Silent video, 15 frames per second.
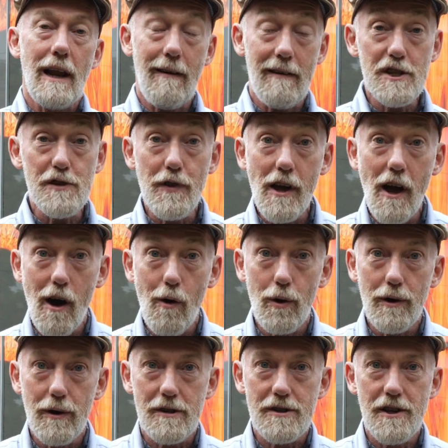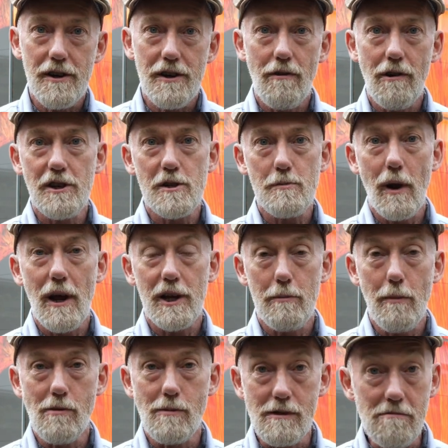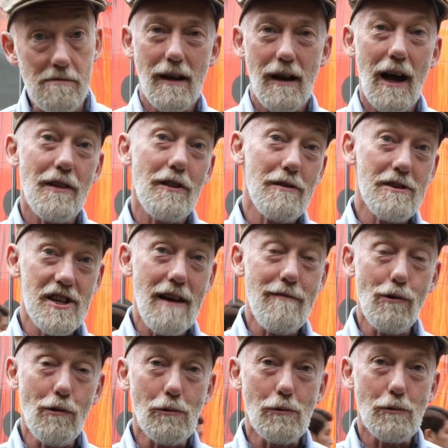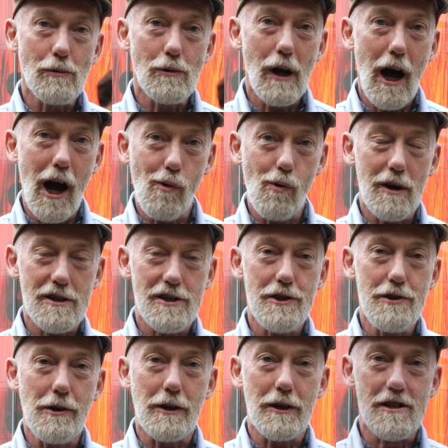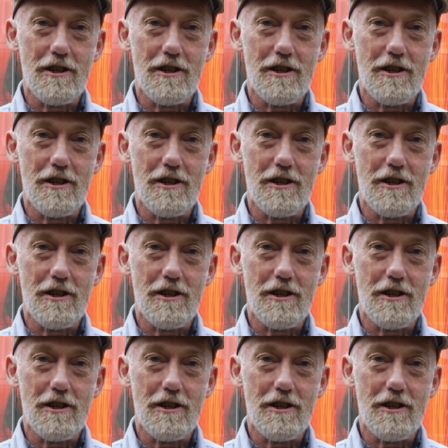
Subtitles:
Now, as for the artworks that are on display at the moment, there are several artworks that you can